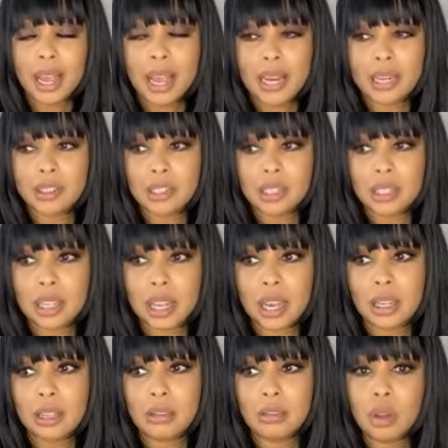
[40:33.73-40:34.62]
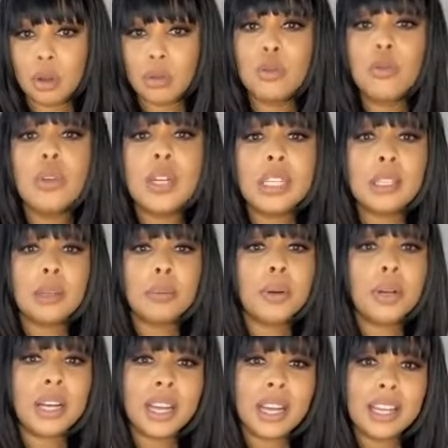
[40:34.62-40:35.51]
And it's just like, no, you need to
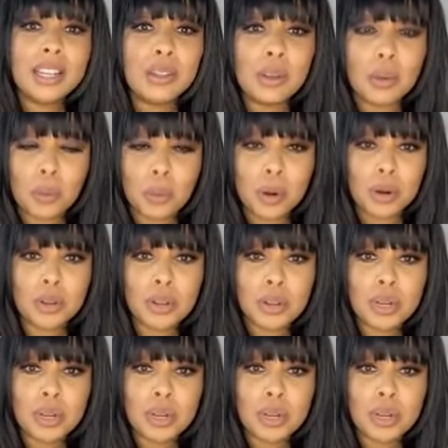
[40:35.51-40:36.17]
put in the work.